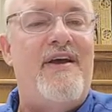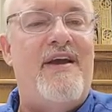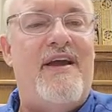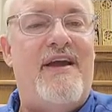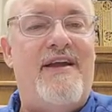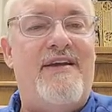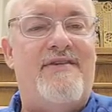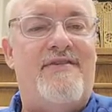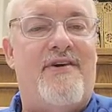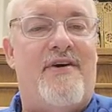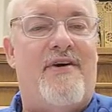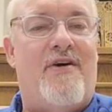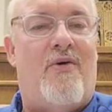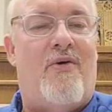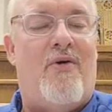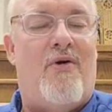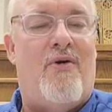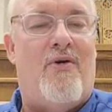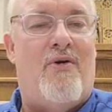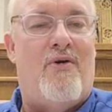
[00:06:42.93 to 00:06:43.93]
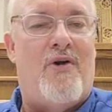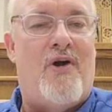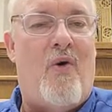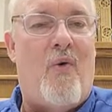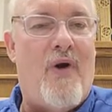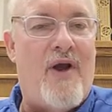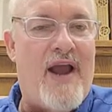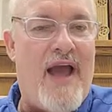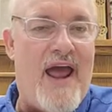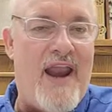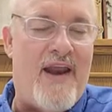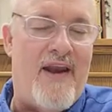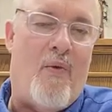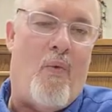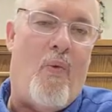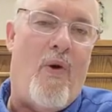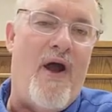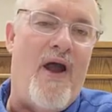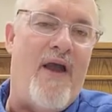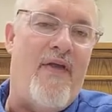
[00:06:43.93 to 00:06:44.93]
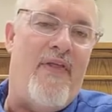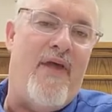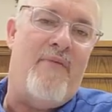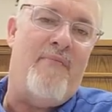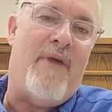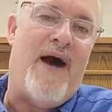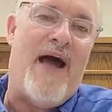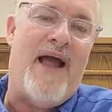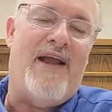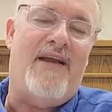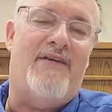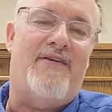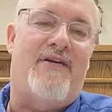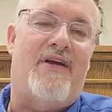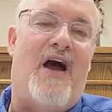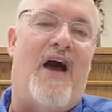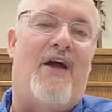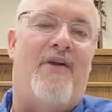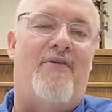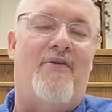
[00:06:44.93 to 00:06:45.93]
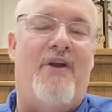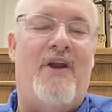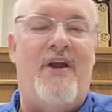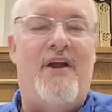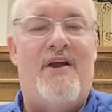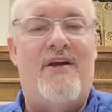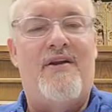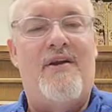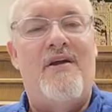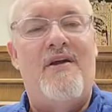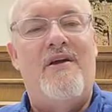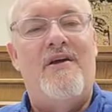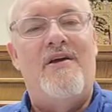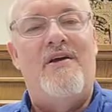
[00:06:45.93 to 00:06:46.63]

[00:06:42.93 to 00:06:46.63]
he's or going at it in a way that might contradict,